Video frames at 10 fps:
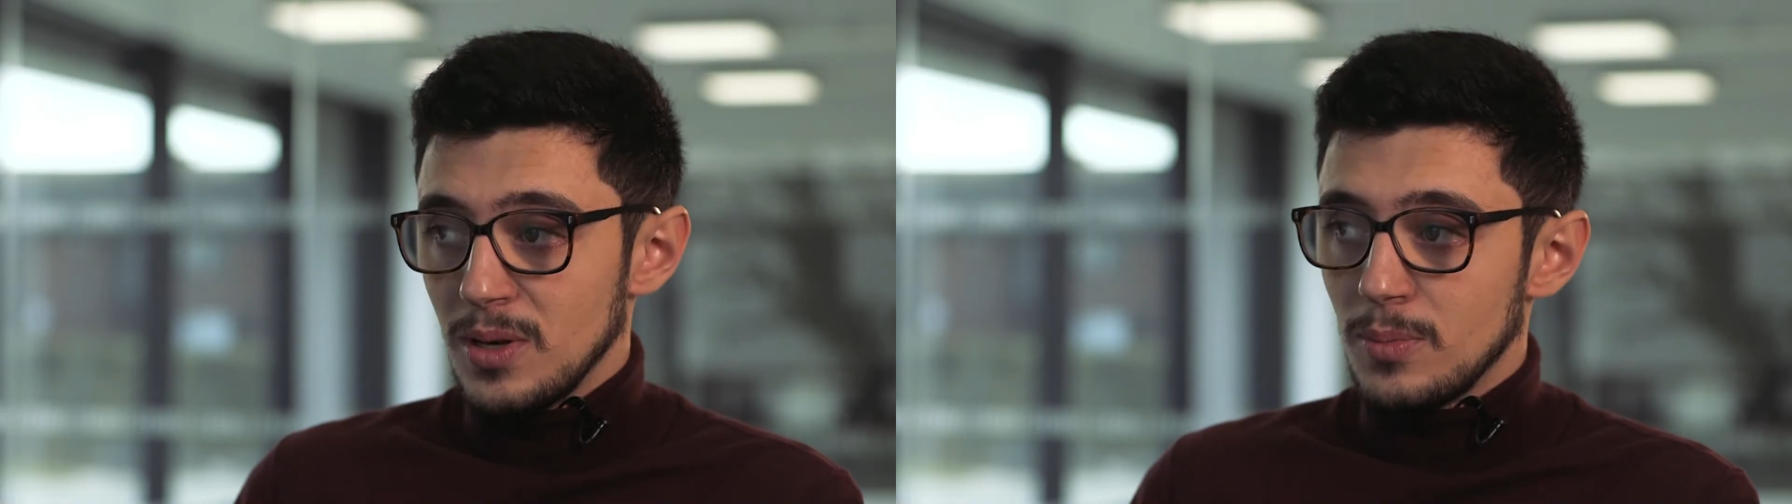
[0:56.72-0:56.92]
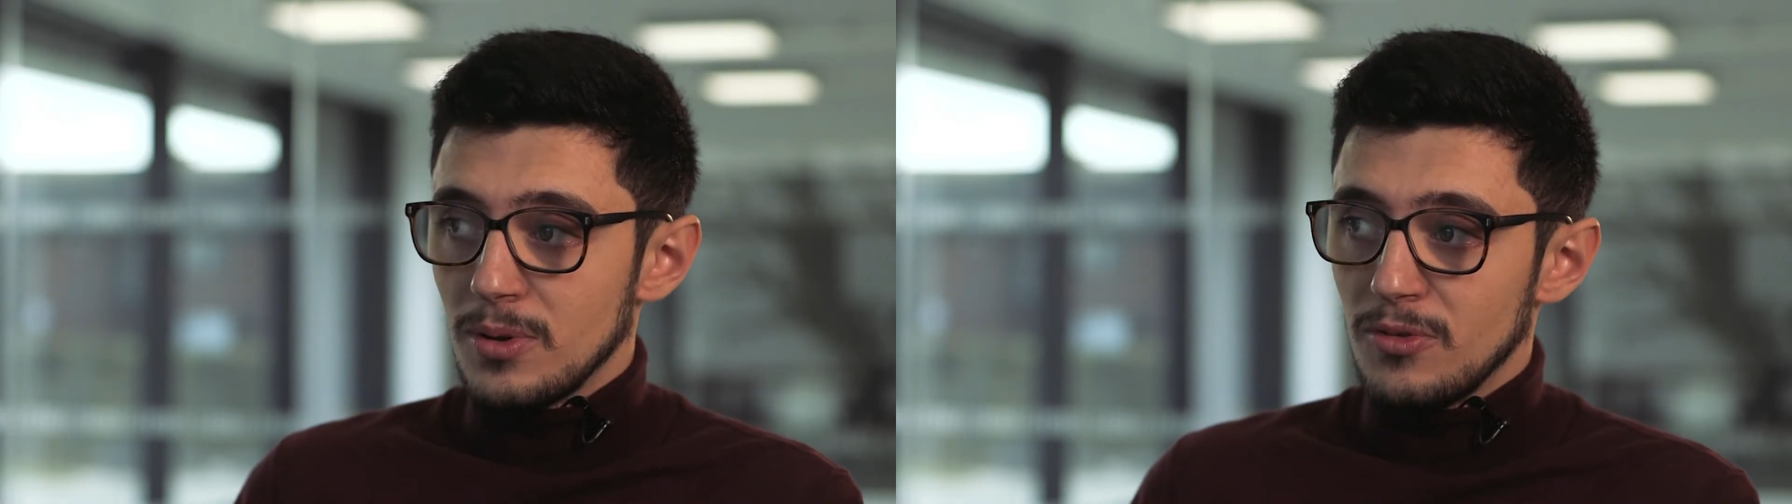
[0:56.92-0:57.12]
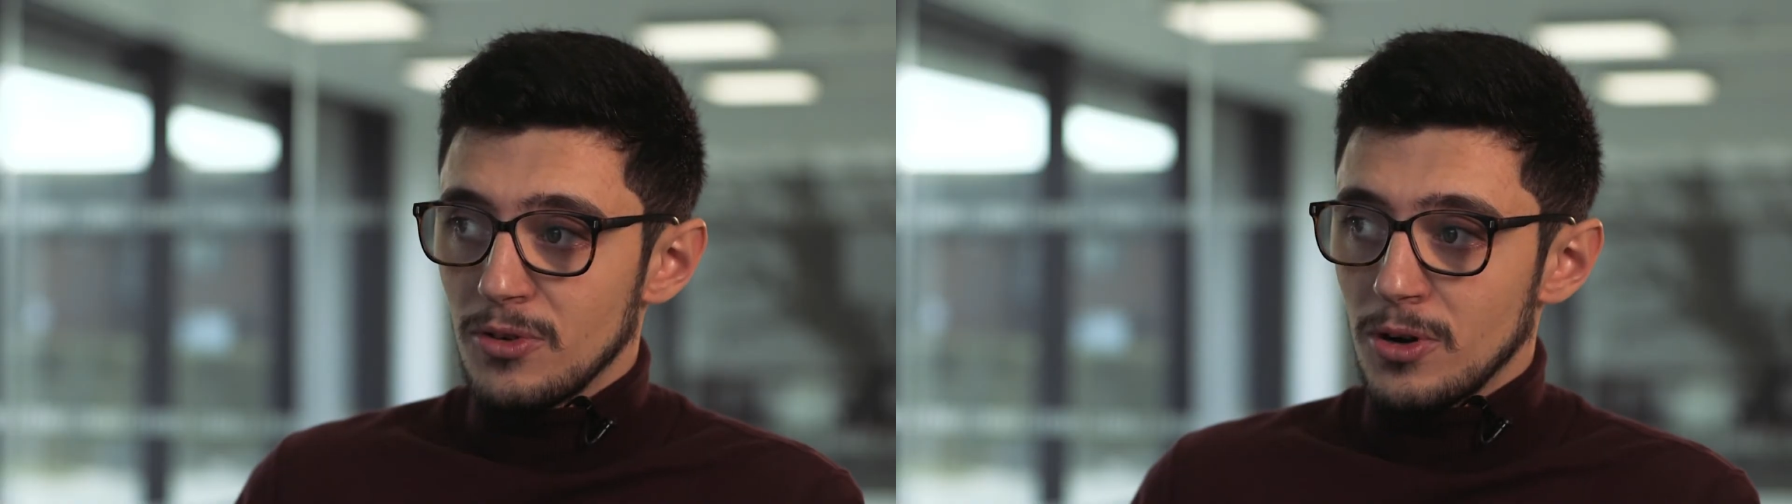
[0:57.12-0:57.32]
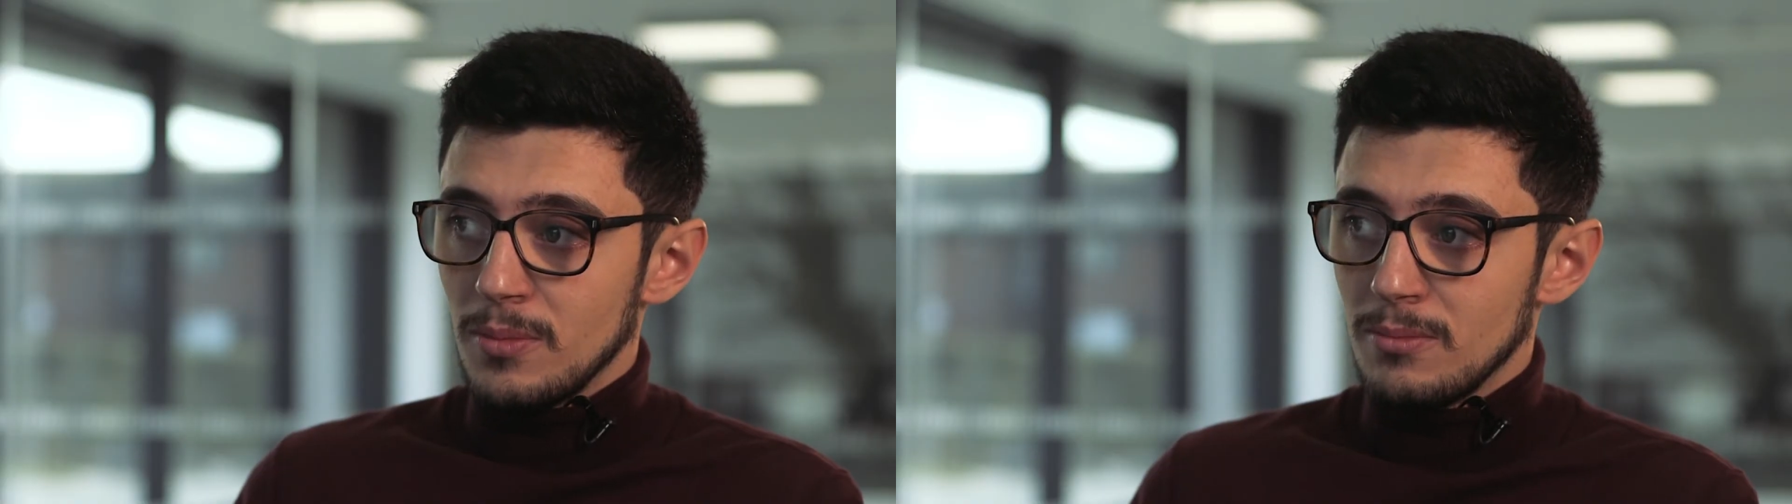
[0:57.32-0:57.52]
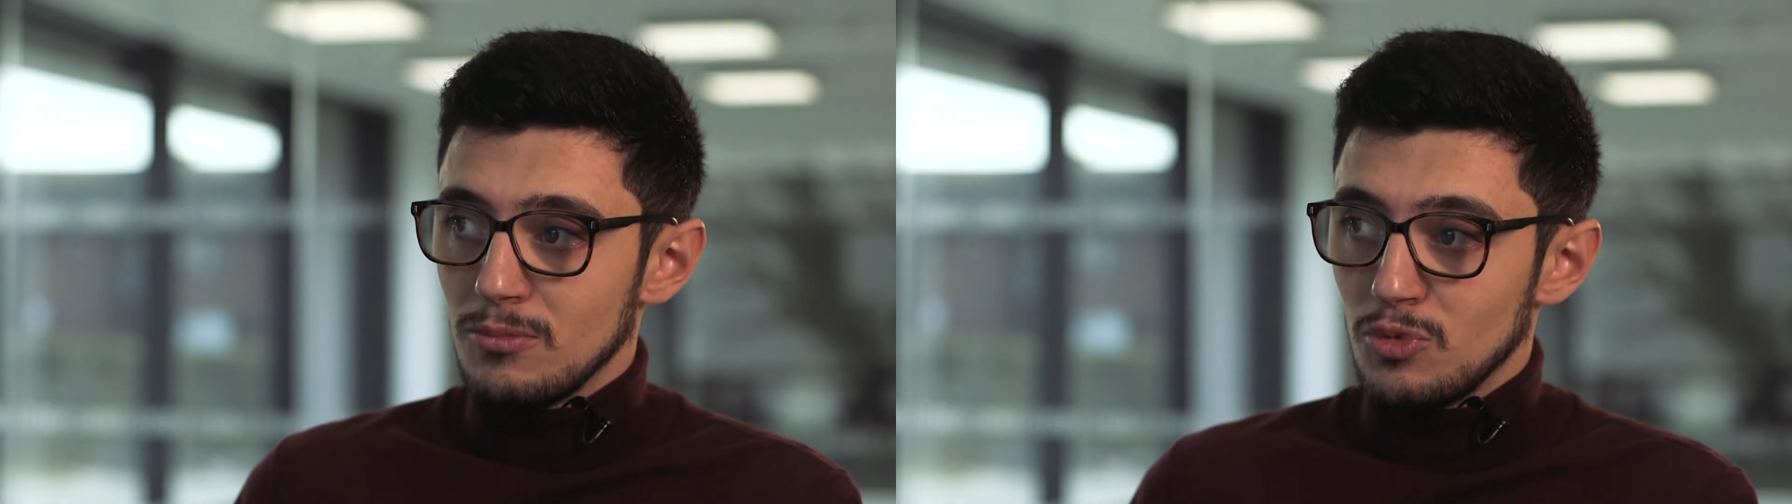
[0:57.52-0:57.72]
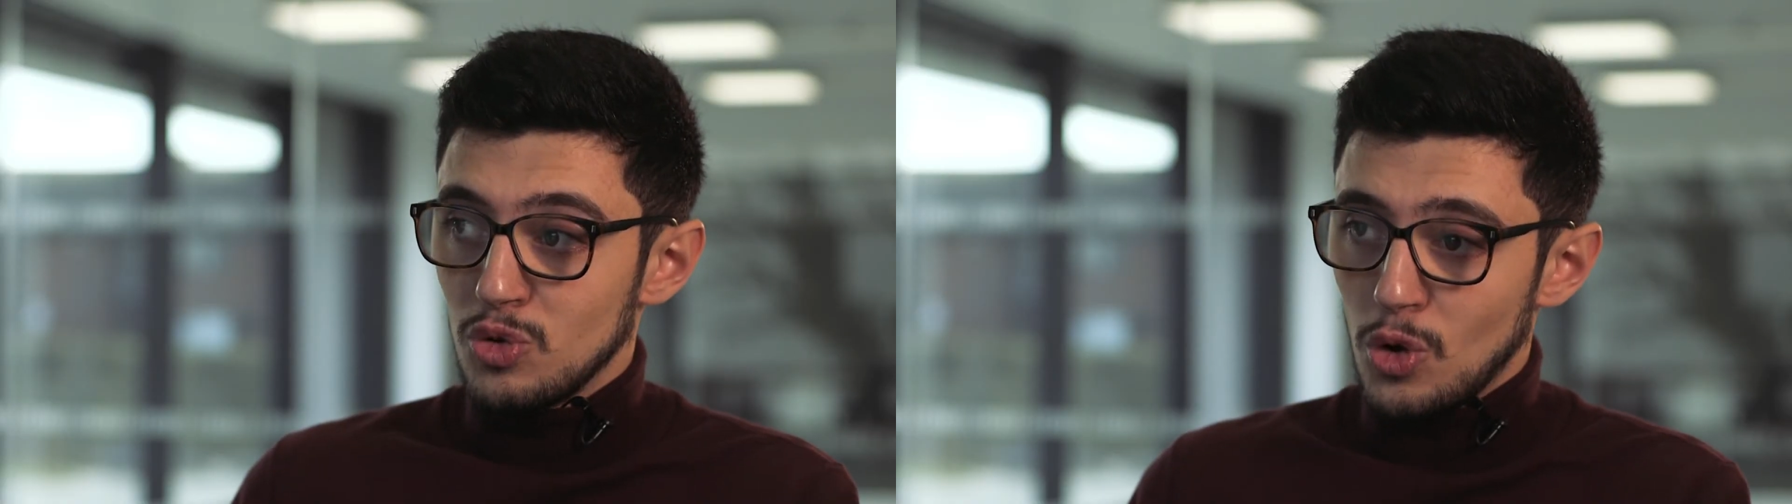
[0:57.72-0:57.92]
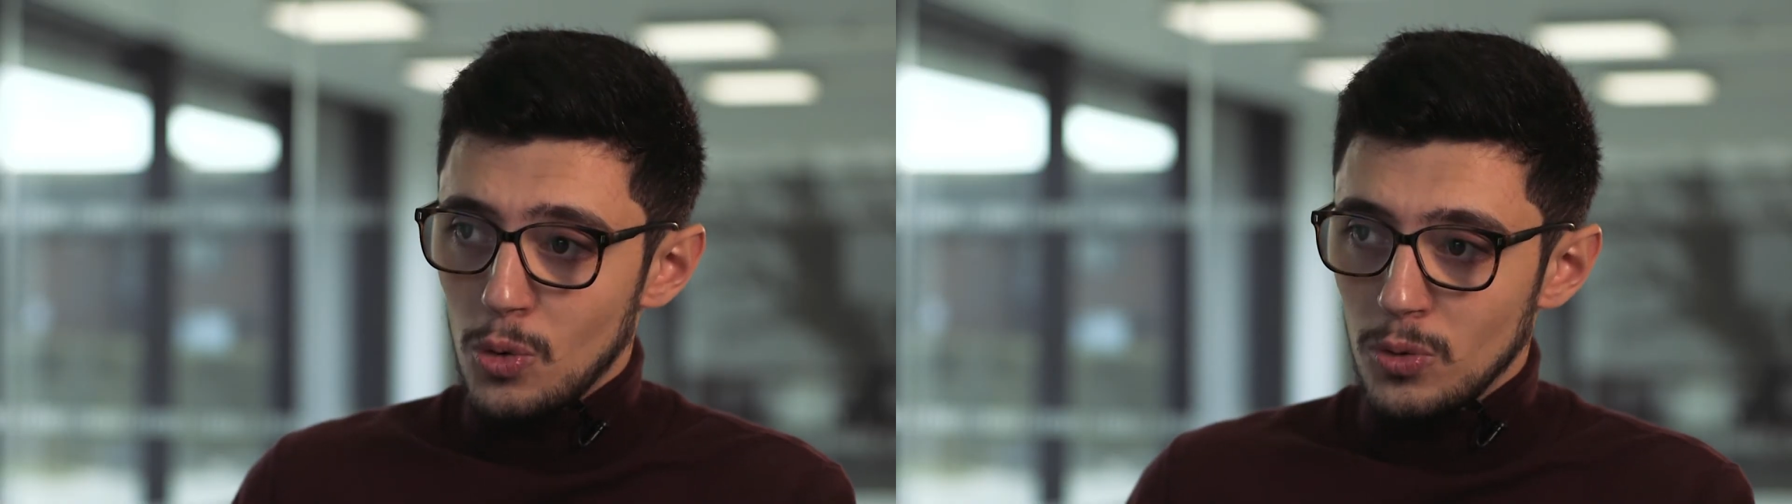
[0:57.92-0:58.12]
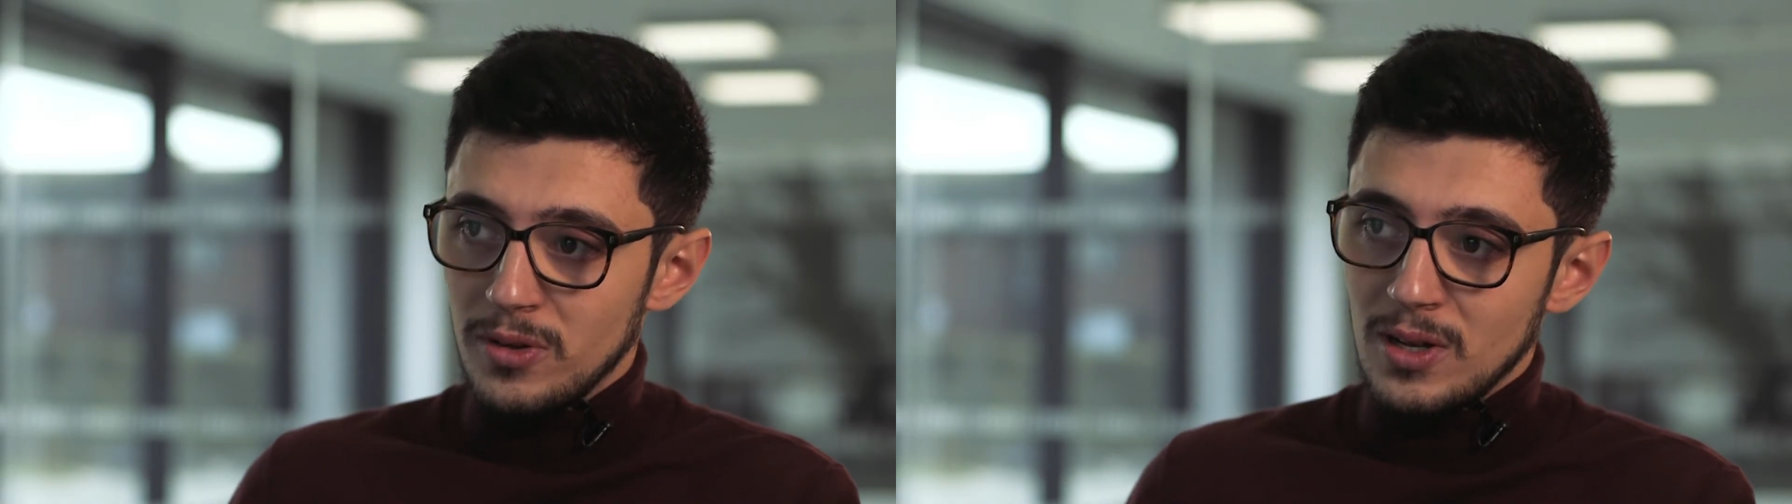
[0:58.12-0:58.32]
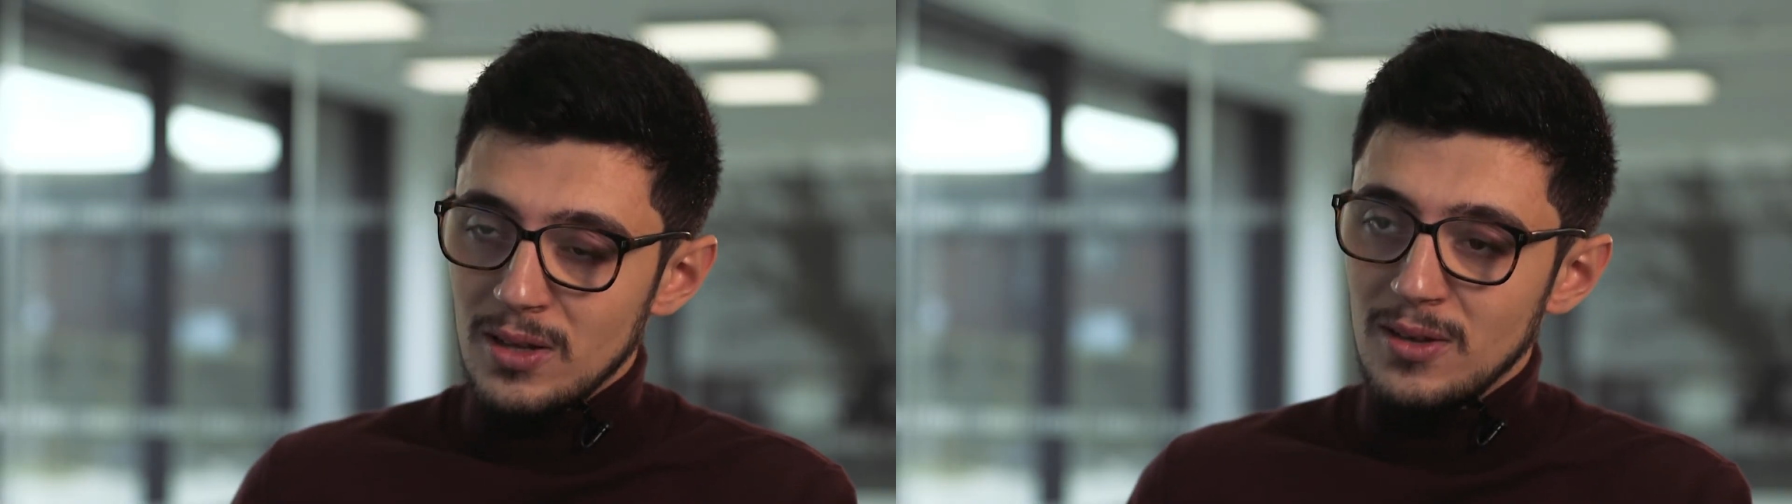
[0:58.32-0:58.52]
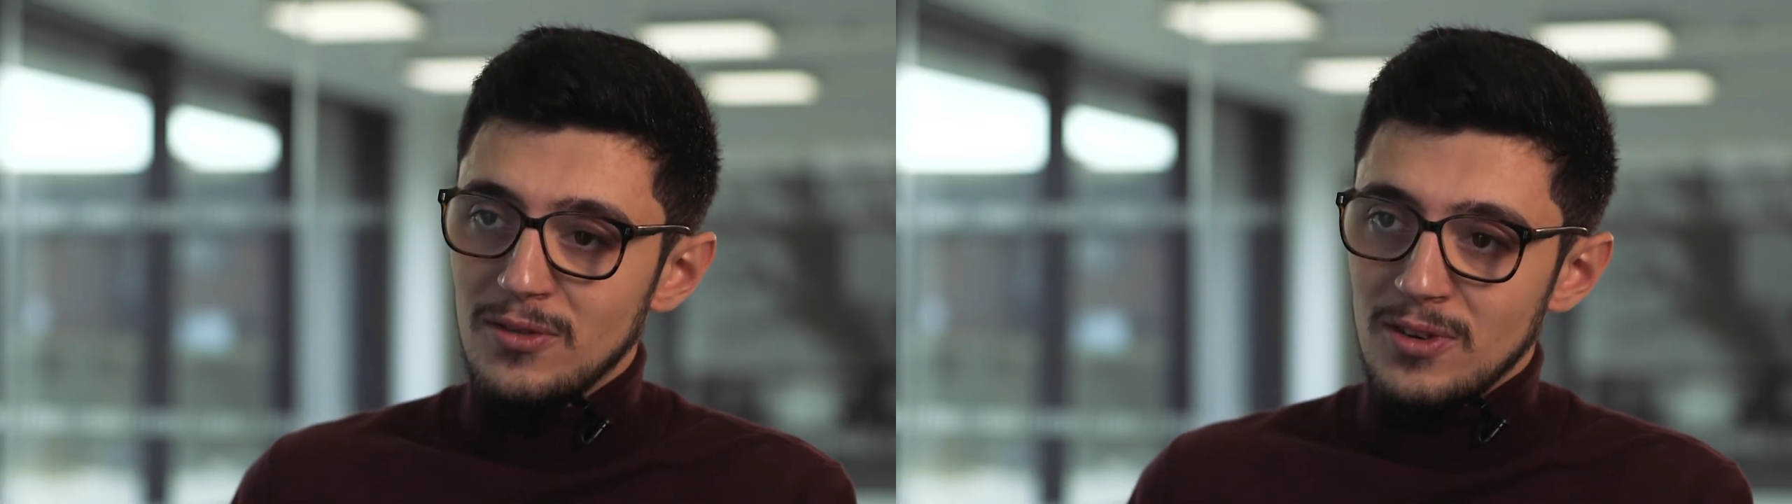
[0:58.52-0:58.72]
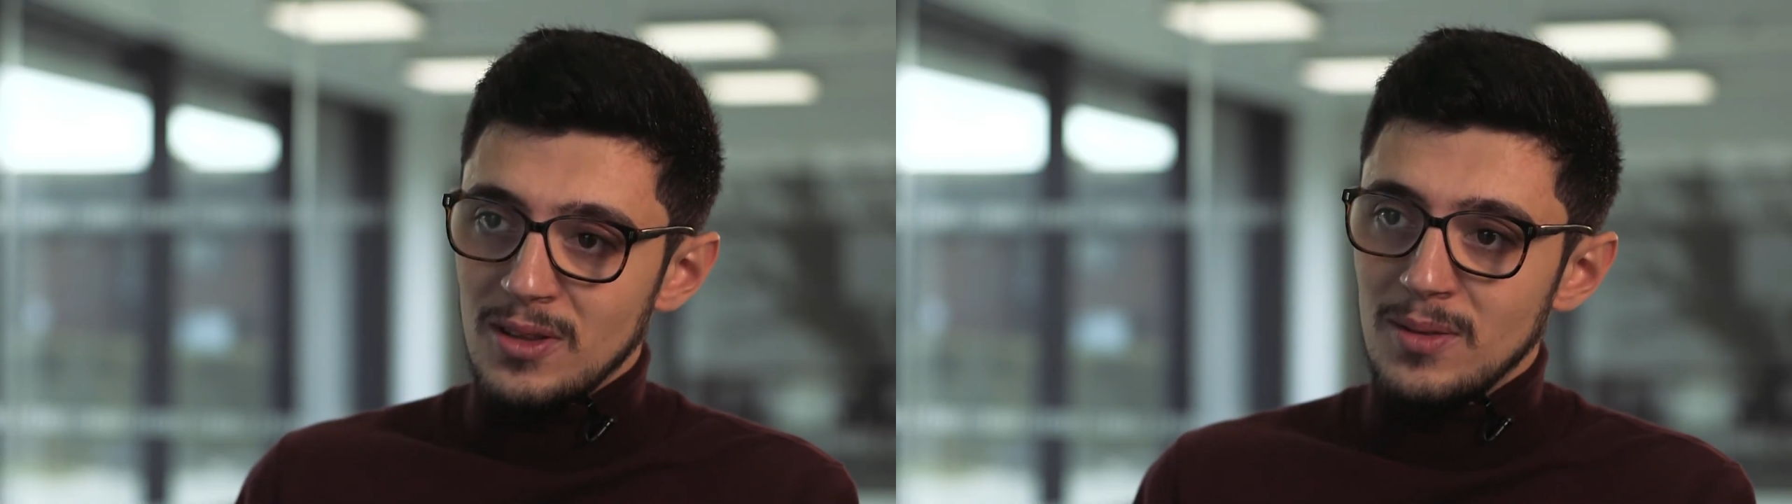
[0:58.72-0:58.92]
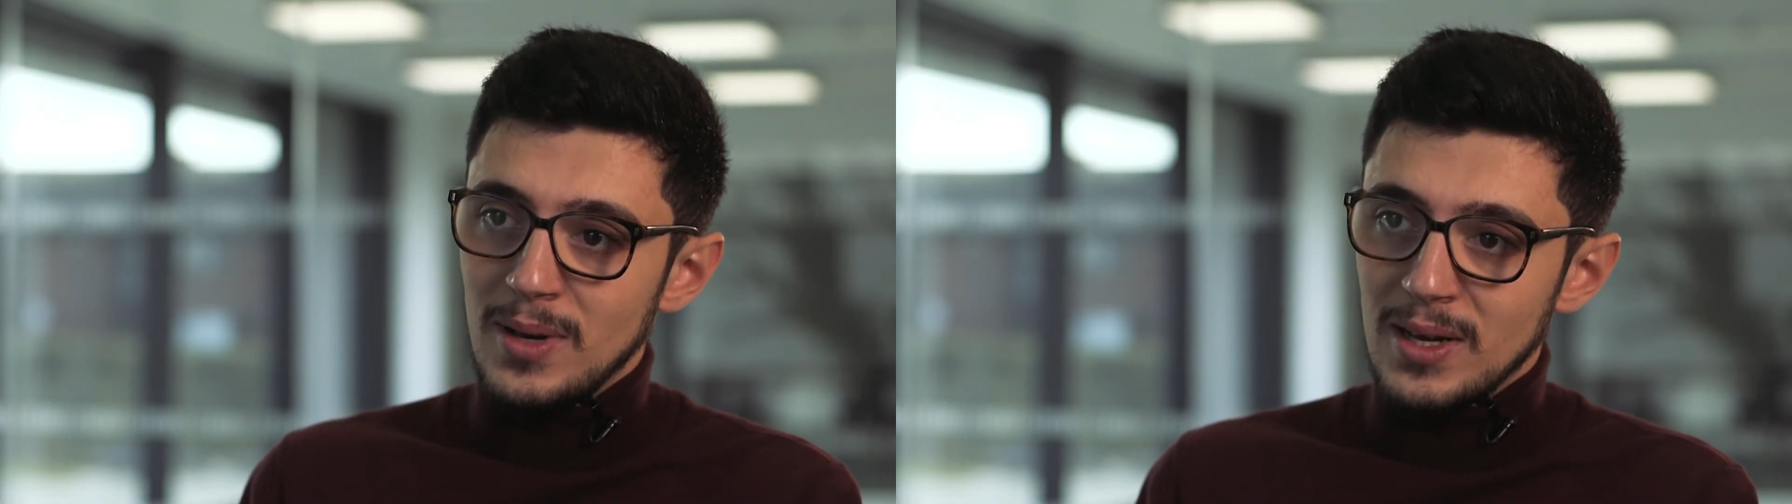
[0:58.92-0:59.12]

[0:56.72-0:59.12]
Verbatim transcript: people from totally different